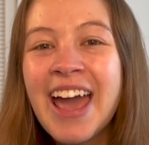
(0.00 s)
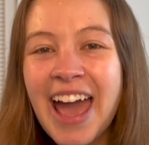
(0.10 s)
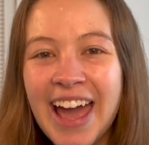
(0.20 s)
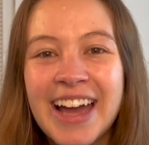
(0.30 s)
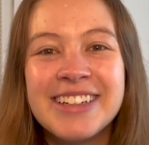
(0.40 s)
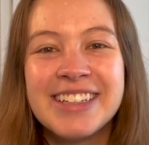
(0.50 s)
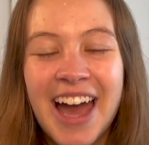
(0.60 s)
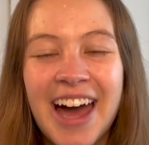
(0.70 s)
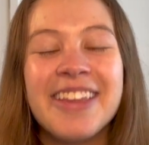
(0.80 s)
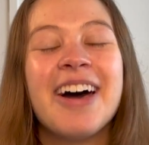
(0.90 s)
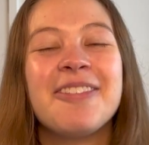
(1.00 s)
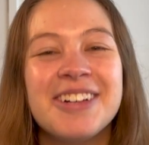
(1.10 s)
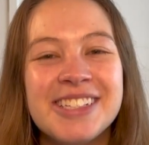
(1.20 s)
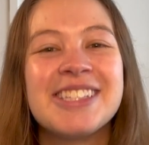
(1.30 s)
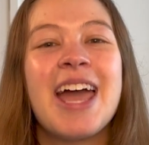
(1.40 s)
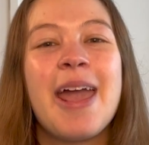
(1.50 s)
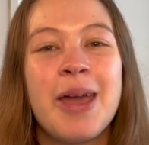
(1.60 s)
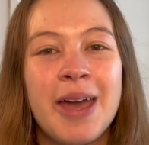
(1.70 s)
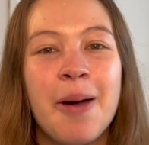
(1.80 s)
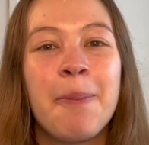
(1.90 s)
And yeah, that was
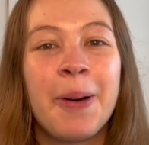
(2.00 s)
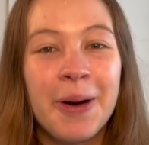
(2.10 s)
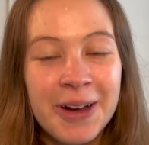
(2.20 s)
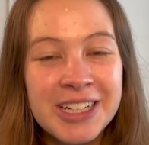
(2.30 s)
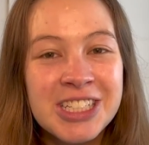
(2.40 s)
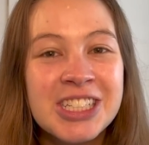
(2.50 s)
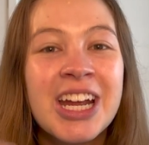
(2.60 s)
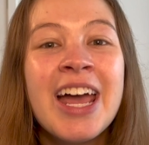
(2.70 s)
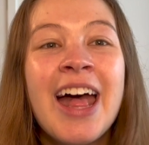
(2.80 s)
a push.